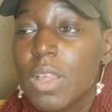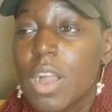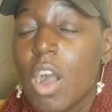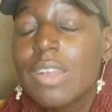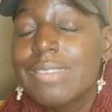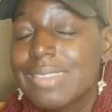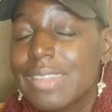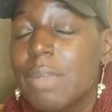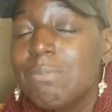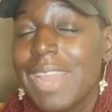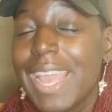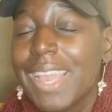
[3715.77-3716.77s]
on
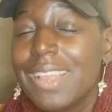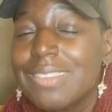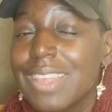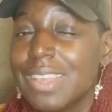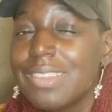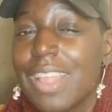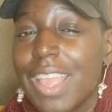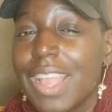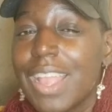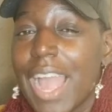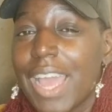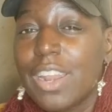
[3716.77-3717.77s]
some days it
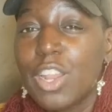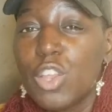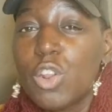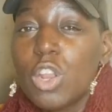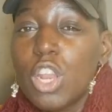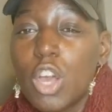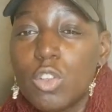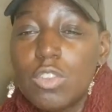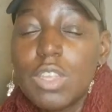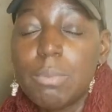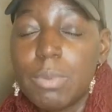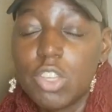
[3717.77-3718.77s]
got a little low
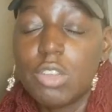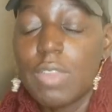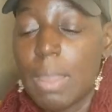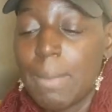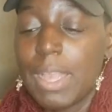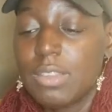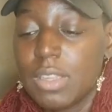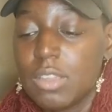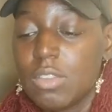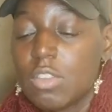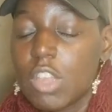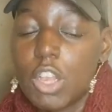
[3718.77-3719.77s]
temperature, if that makes
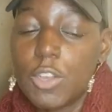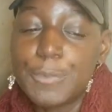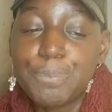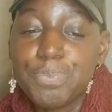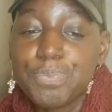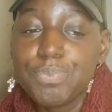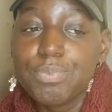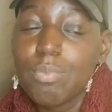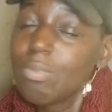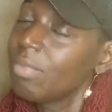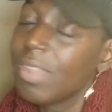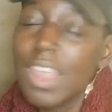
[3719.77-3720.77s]
sense. So
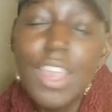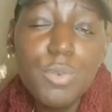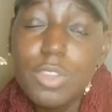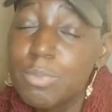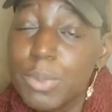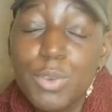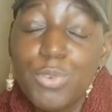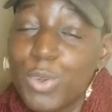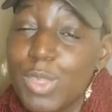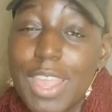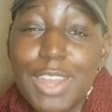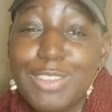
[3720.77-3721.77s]
it was beautiful
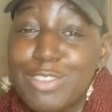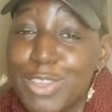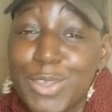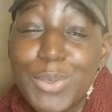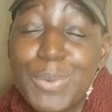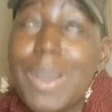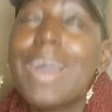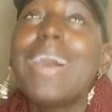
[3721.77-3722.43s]
there too.